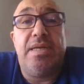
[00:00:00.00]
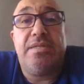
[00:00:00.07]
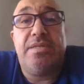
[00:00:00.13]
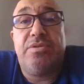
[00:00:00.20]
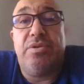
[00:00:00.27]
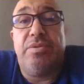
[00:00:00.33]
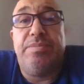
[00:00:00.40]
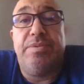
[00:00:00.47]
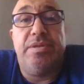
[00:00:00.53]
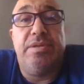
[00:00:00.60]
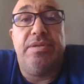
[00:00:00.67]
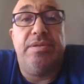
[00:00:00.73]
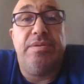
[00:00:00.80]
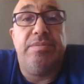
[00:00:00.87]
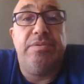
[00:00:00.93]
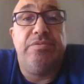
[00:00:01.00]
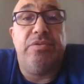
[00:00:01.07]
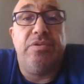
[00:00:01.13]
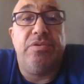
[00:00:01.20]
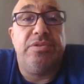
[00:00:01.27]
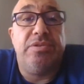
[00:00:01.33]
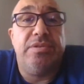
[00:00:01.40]
stop
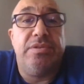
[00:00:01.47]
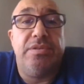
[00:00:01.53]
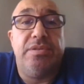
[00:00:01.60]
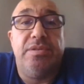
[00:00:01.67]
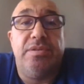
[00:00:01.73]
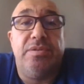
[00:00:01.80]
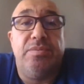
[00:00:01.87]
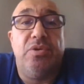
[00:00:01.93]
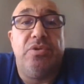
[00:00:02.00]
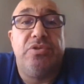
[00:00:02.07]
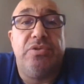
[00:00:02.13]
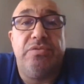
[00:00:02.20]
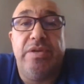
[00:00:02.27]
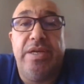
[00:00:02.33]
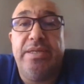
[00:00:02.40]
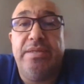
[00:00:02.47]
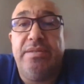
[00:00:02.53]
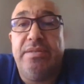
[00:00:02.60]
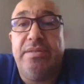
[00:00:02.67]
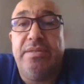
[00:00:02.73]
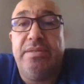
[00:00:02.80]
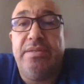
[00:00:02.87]
before the motorway,
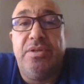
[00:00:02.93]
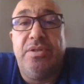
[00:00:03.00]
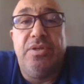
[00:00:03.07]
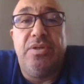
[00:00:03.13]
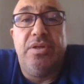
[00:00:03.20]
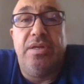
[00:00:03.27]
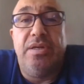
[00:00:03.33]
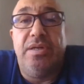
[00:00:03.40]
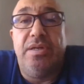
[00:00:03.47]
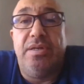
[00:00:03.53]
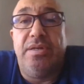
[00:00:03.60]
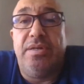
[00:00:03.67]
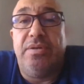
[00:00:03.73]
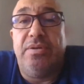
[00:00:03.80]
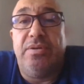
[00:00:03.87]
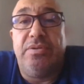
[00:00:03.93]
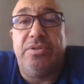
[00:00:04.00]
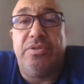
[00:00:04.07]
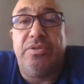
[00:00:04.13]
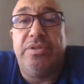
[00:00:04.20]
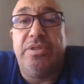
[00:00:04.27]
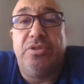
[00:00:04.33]
or
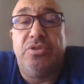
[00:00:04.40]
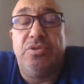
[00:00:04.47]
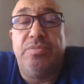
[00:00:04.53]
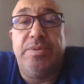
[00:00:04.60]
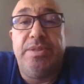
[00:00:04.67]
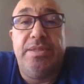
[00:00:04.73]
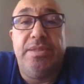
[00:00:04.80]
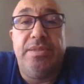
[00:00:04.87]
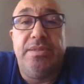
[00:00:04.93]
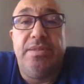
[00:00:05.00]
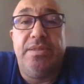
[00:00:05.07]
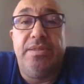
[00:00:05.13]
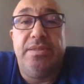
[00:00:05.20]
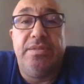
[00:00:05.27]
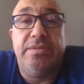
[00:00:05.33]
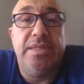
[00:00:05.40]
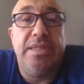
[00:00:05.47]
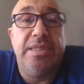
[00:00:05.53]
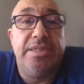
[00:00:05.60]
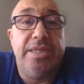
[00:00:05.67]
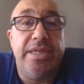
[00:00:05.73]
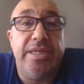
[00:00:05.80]
you need to be
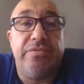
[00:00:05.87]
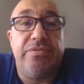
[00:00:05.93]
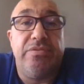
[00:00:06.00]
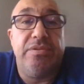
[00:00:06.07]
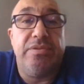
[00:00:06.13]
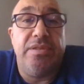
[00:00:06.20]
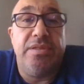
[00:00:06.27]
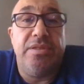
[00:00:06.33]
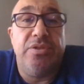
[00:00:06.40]
really careful.